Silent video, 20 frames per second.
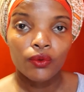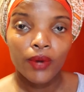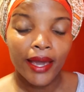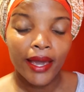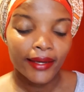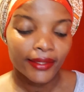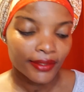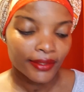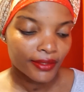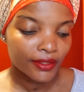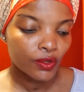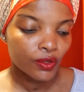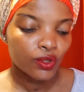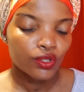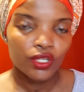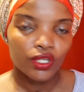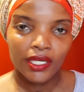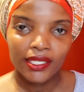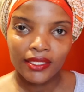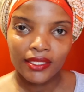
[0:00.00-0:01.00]
US. You're
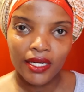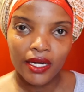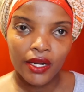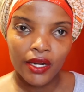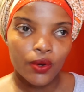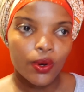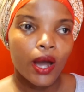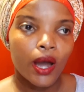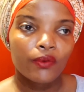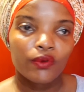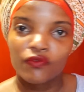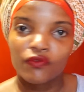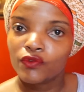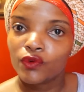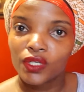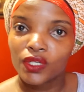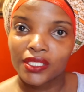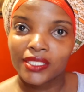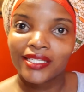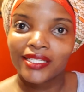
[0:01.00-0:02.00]
just new and we've
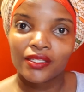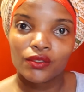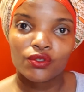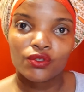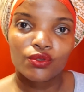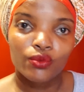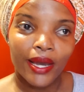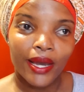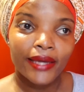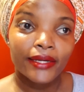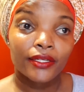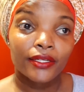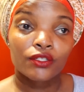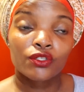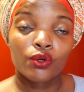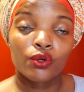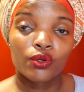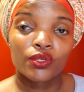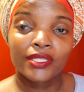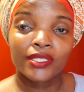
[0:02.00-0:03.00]
not seen you do any
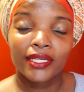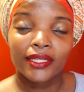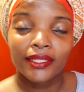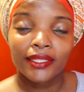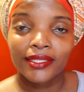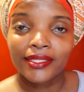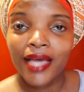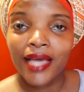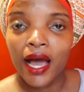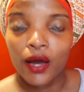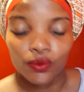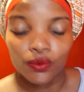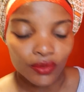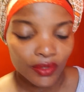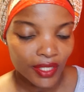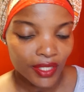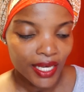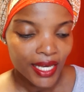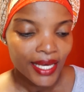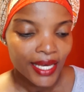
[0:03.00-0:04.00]
chores in this
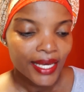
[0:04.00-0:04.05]
house.